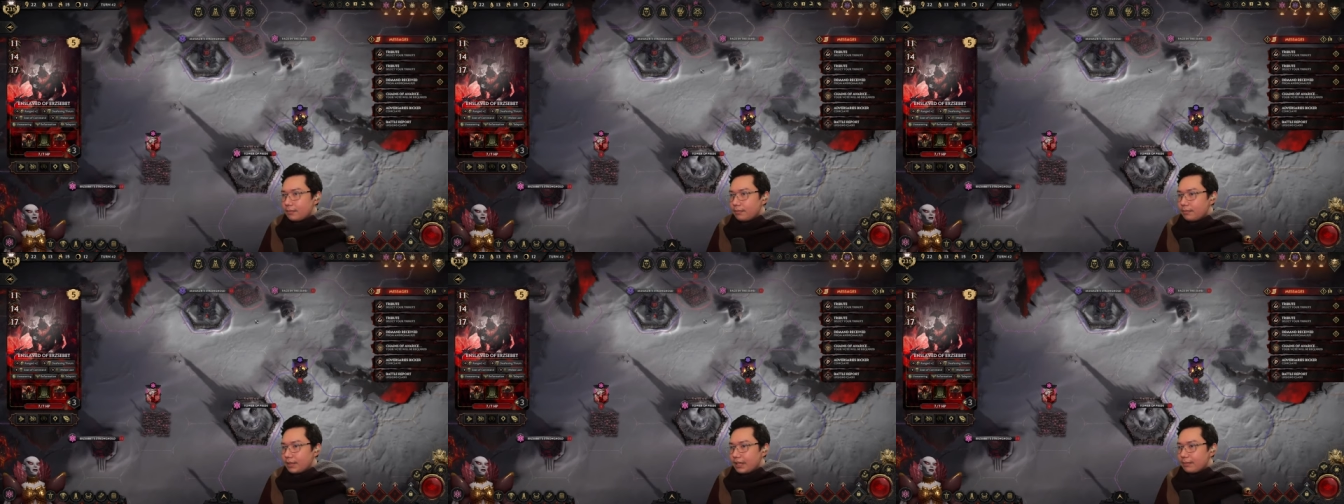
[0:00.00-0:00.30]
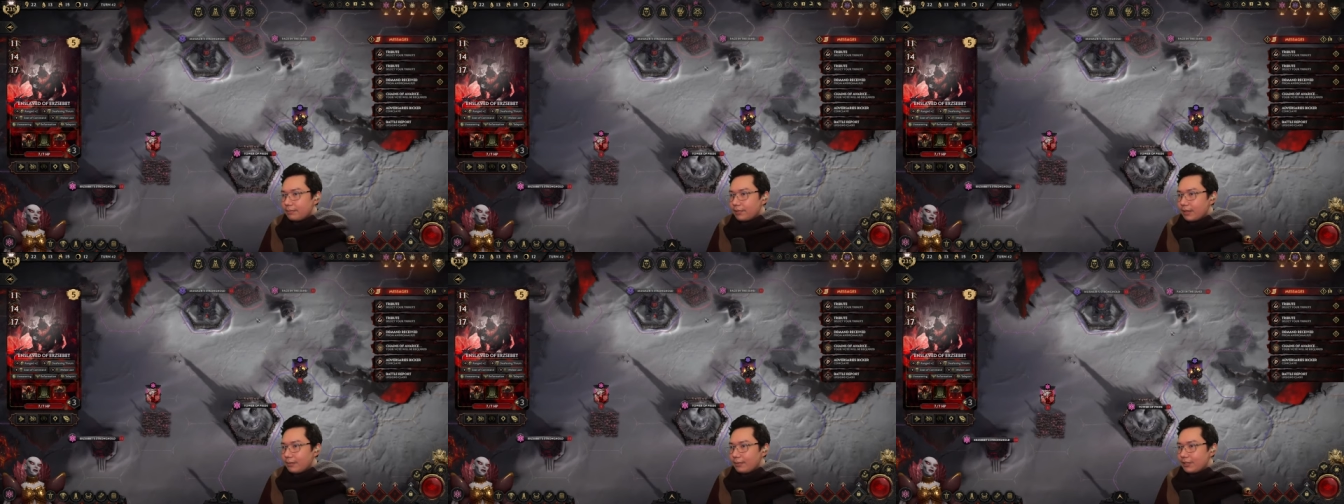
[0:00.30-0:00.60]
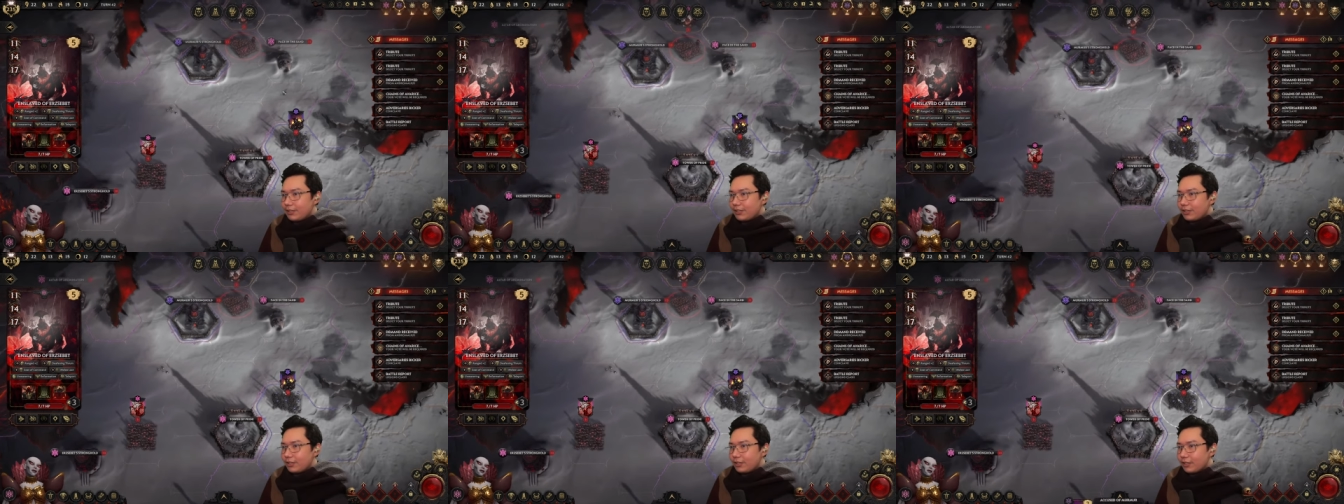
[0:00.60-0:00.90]
But I
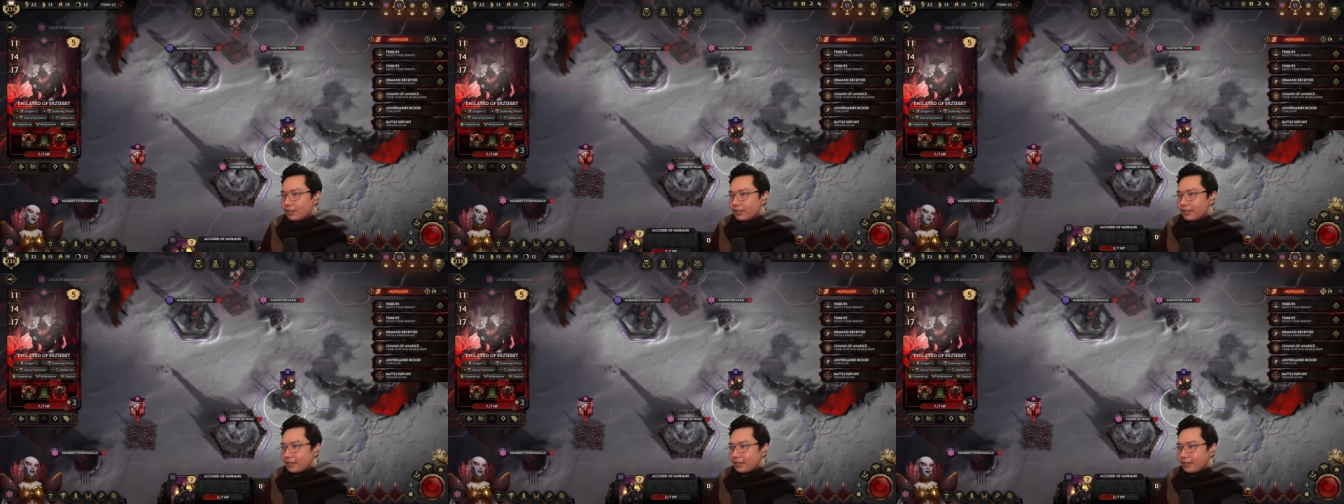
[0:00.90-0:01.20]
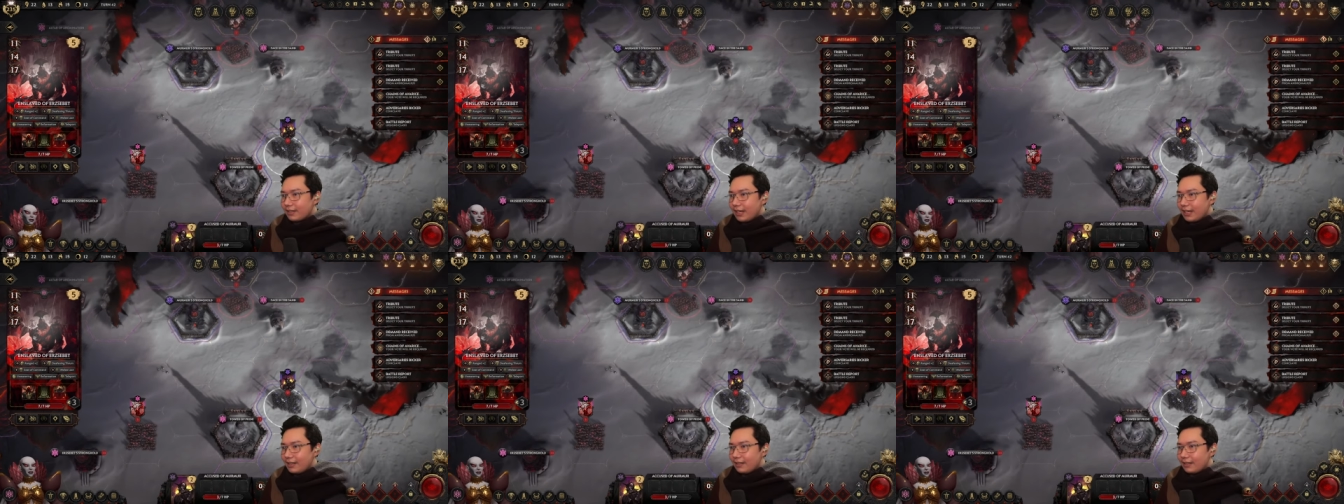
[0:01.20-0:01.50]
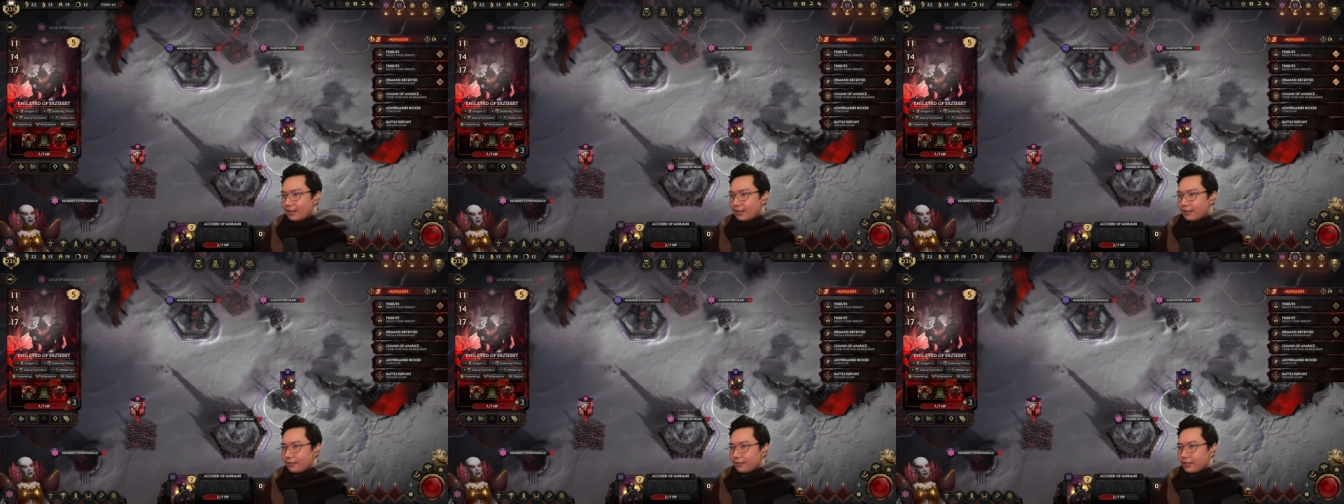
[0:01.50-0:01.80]
probably should go kill that
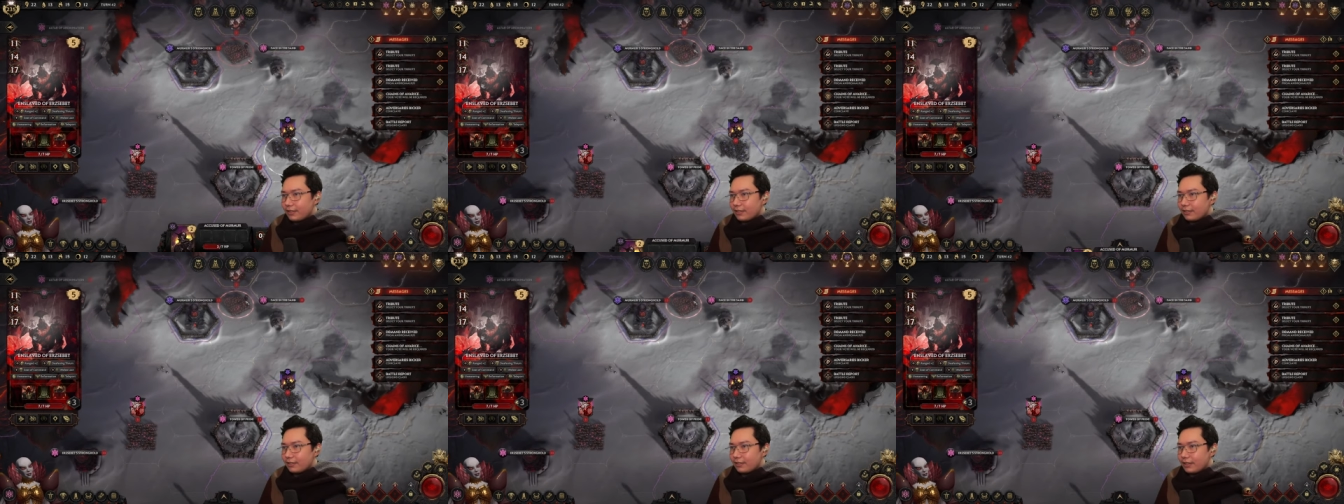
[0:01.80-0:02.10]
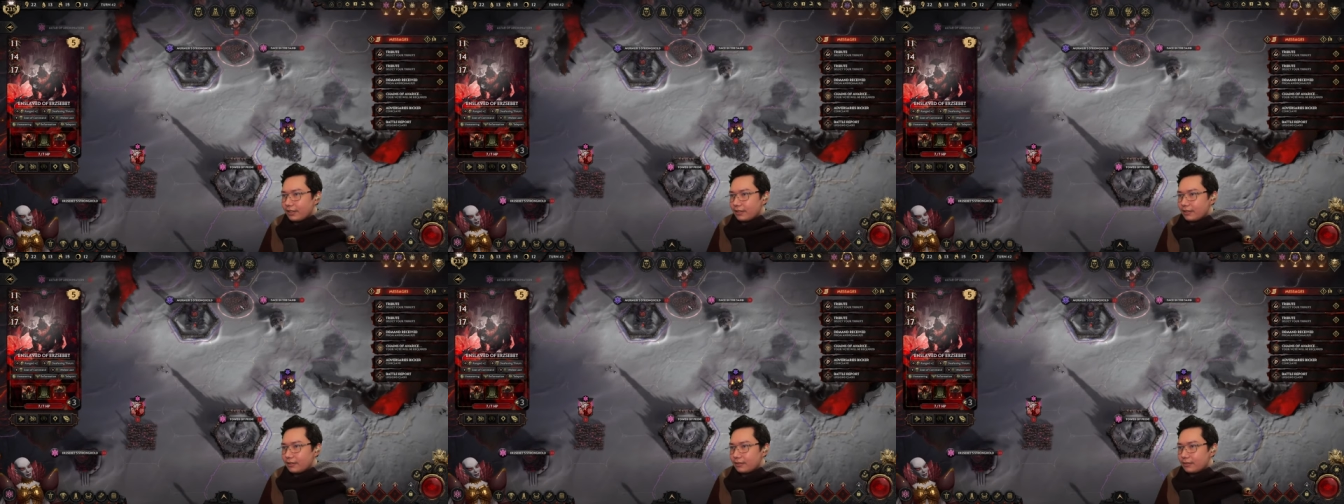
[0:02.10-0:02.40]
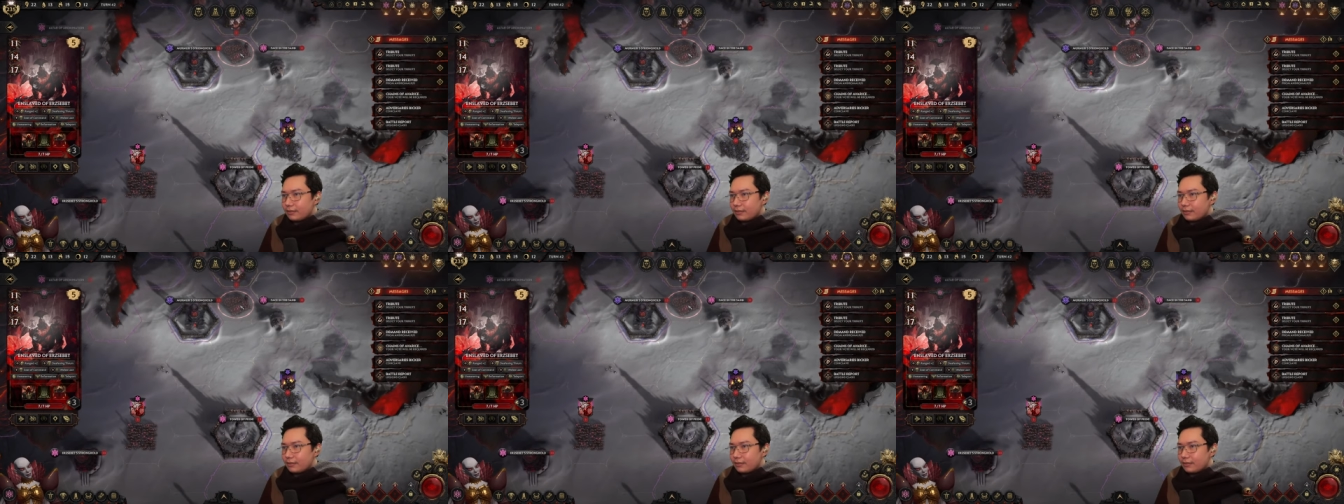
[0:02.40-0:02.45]
thing first, right?